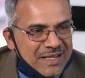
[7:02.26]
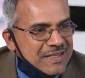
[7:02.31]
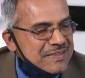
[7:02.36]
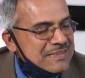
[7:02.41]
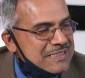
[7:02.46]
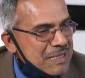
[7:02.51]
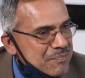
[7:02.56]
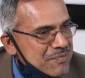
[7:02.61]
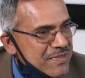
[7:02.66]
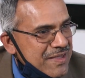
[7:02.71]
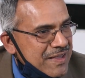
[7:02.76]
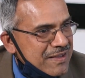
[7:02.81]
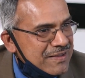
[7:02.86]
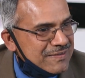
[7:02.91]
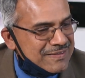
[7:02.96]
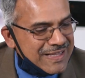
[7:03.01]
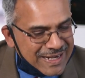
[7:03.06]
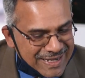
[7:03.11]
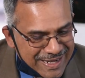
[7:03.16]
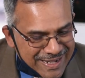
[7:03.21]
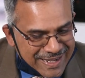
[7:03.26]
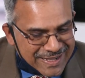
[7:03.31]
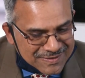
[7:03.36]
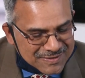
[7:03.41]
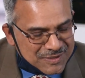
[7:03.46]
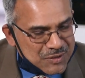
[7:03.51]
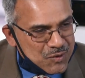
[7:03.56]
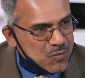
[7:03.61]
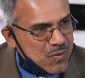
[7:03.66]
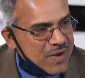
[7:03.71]
is something that
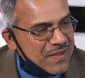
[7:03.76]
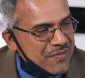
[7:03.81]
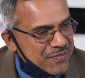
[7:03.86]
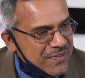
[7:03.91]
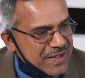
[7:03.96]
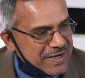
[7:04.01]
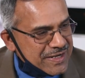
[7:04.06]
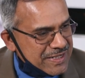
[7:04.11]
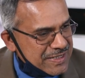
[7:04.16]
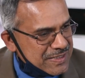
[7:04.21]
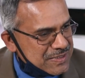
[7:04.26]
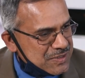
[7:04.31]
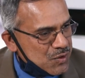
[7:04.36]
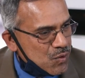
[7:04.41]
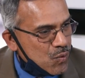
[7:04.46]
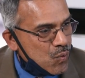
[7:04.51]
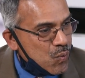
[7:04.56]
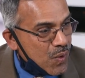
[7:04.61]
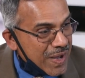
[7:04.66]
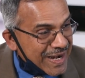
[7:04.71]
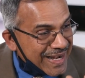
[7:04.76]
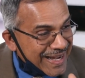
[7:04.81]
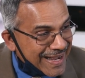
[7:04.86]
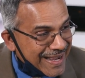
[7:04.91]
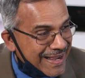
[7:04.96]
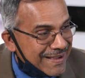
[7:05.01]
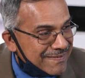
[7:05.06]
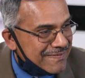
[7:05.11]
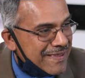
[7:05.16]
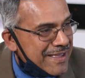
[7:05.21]
is the one that is
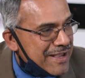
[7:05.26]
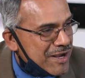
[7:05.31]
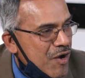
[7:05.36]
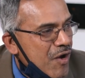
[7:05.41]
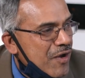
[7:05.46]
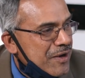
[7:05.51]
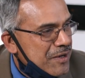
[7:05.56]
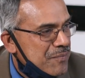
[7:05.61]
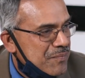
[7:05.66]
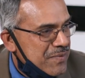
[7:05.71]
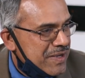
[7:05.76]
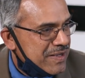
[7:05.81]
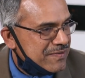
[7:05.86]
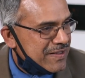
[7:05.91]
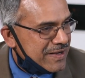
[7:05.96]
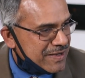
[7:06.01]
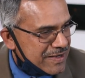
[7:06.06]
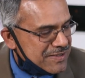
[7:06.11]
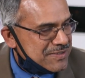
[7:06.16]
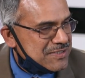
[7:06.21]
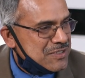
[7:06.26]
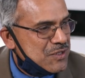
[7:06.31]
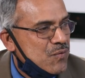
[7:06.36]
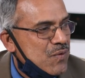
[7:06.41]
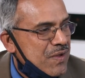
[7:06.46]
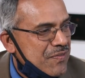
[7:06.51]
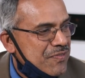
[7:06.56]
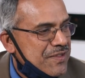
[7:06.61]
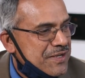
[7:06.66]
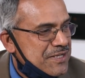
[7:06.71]
working the economy, that is the
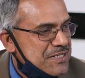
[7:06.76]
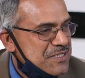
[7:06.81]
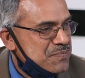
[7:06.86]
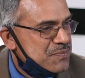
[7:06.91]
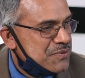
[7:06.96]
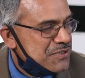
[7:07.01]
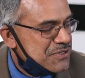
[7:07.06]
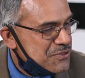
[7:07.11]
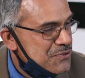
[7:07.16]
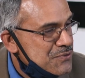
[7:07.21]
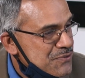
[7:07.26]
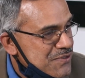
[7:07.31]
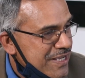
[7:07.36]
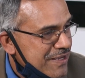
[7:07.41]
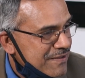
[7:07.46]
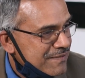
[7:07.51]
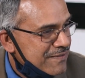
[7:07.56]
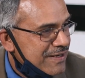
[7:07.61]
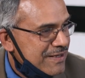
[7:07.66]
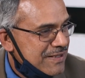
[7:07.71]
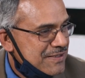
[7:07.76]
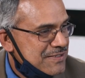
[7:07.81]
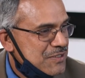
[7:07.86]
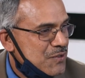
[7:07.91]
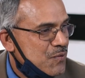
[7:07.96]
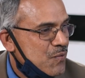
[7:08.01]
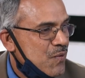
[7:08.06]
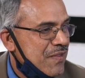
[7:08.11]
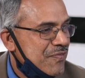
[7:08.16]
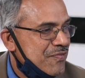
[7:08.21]
one that is producing, that is
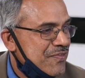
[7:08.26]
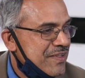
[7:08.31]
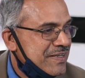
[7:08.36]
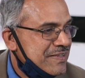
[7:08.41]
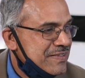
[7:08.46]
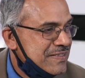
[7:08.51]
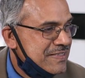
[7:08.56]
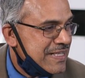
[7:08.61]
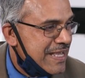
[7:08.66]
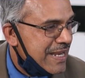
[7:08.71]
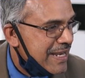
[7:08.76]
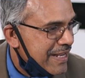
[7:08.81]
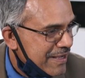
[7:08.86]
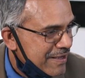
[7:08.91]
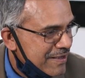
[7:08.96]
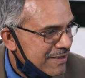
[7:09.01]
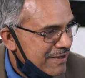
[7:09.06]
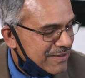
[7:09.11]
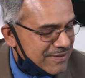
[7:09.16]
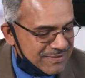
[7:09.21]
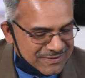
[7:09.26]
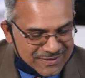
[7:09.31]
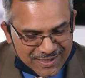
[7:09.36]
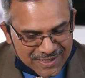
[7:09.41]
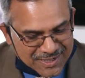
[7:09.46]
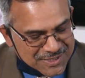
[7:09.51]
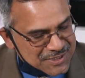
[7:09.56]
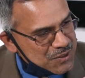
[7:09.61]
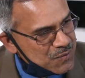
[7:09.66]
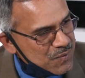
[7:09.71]
the one that is selling,
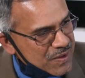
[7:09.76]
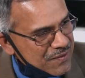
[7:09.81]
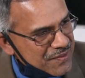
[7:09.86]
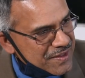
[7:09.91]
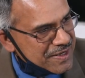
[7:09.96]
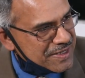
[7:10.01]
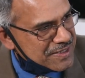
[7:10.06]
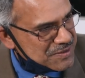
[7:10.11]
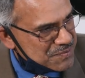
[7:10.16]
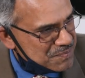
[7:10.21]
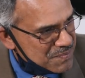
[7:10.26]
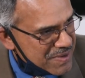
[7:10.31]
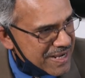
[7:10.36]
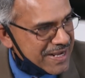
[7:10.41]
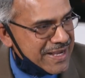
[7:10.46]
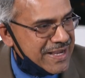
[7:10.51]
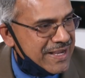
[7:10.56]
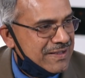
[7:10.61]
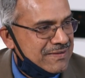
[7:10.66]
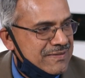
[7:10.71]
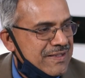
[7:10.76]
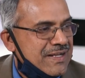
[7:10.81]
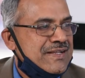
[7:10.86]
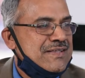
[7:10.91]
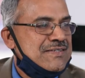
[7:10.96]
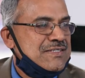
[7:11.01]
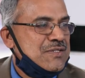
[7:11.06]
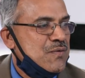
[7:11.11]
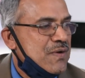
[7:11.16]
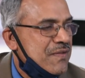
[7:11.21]
that is the one that is making,
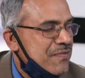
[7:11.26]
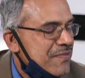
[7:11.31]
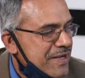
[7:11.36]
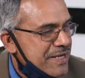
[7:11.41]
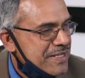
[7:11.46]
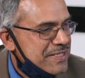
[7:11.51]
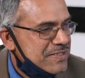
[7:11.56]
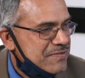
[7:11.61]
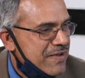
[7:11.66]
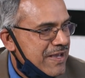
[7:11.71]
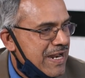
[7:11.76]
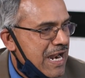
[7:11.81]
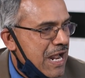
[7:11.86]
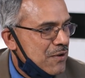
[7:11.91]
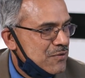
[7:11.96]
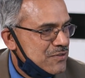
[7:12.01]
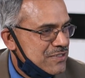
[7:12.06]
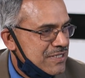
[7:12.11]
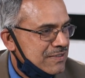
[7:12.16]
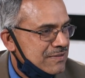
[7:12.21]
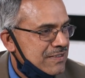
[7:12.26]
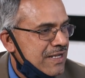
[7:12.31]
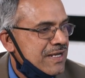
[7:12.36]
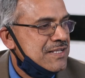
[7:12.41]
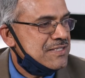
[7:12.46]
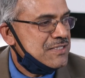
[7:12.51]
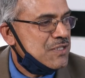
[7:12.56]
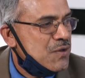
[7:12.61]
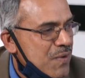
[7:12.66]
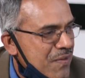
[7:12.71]
that is the one that is warehousing,
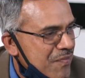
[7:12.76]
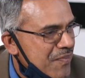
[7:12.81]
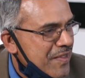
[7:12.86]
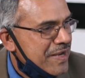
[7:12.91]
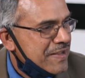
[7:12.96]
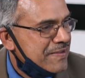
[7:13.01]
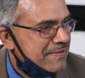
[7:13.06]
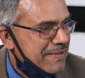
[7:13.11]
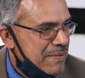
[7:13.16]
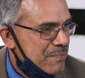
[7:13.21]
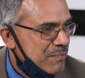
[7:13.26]
that is the one that is